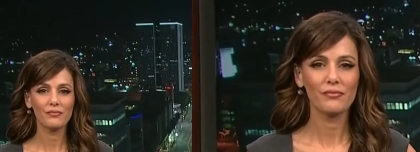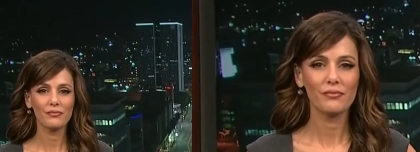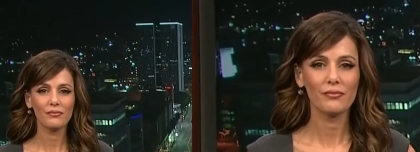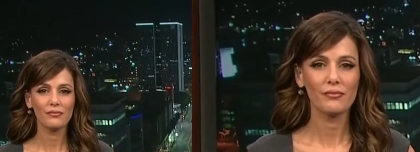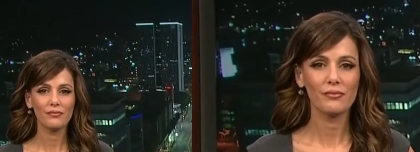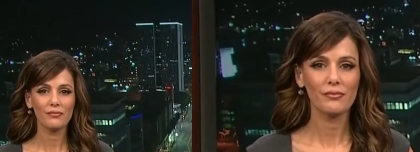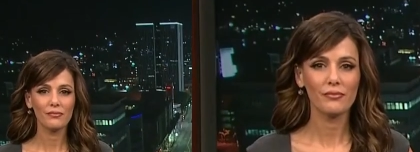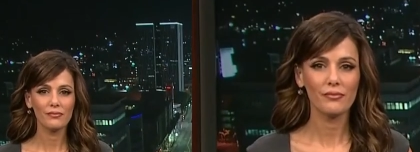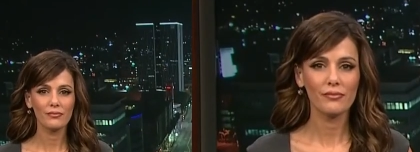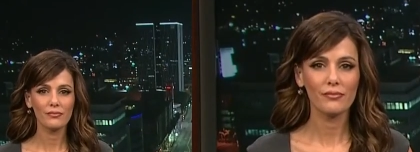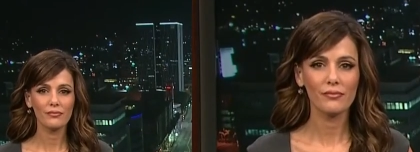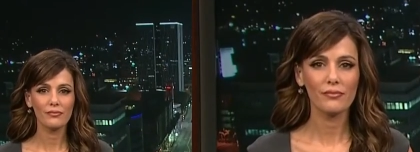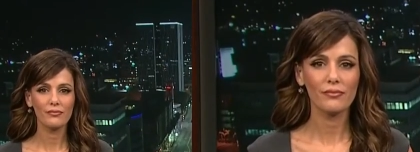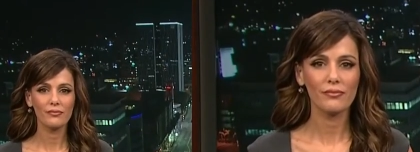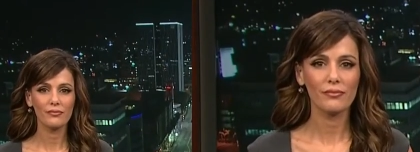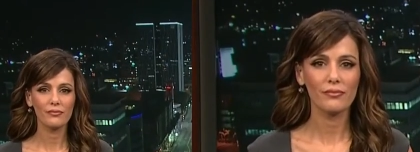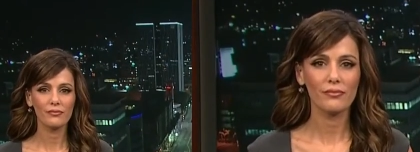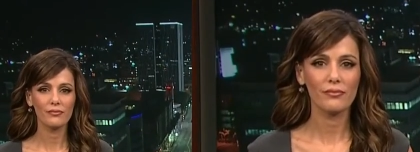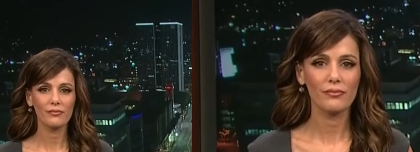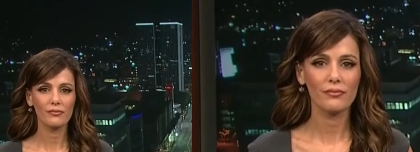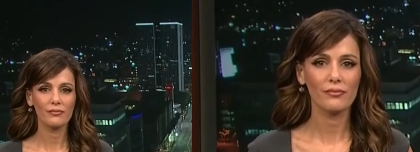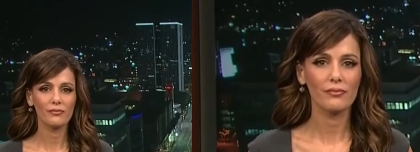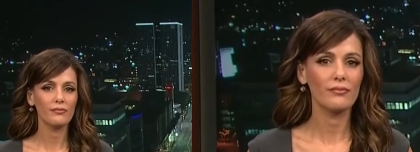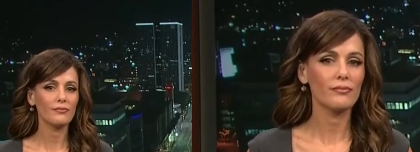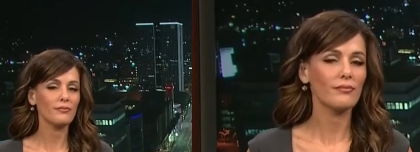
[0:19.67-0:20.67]

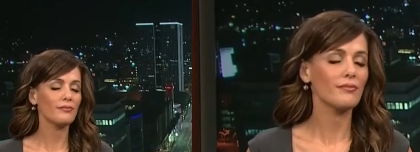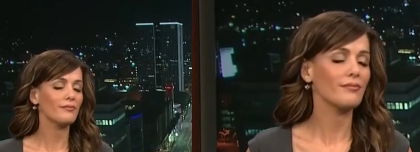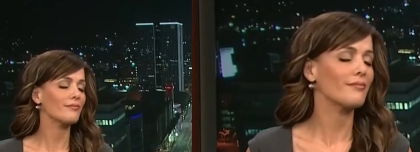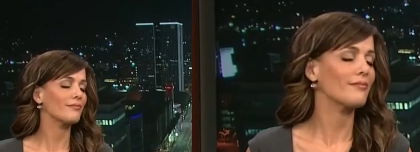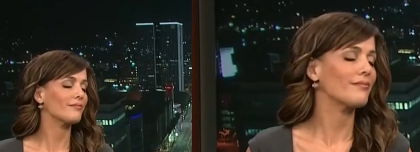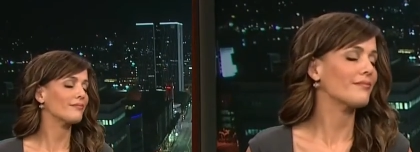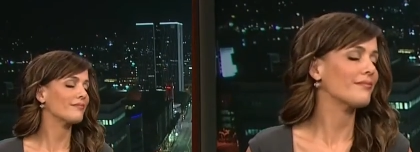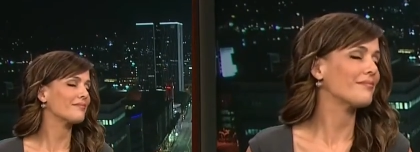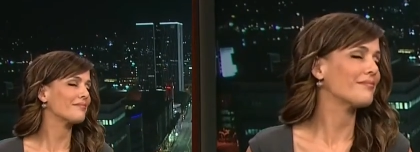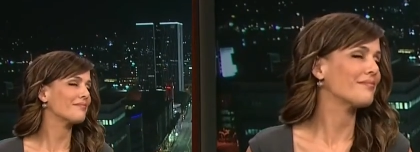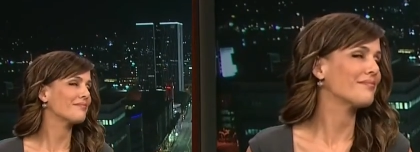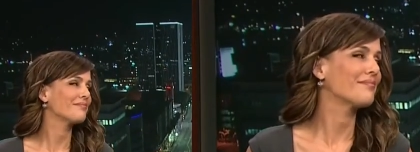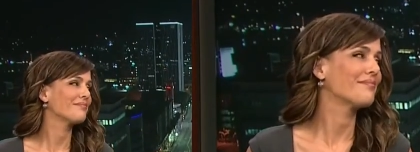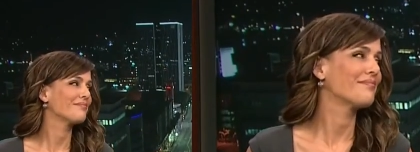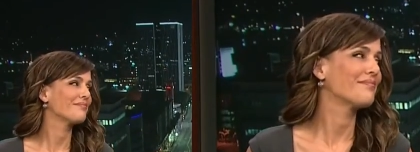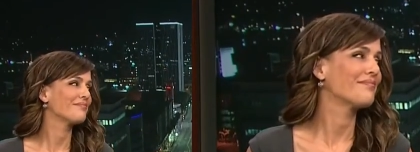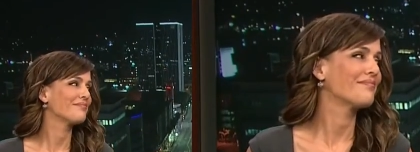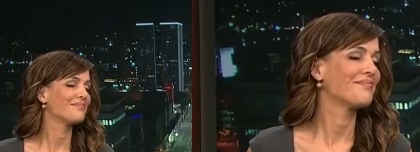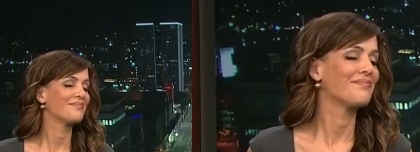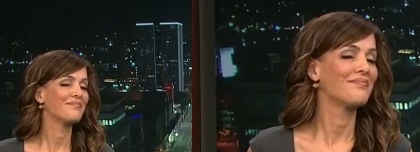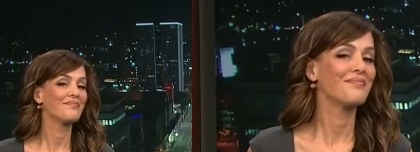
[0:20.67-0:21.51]
(no one is talking)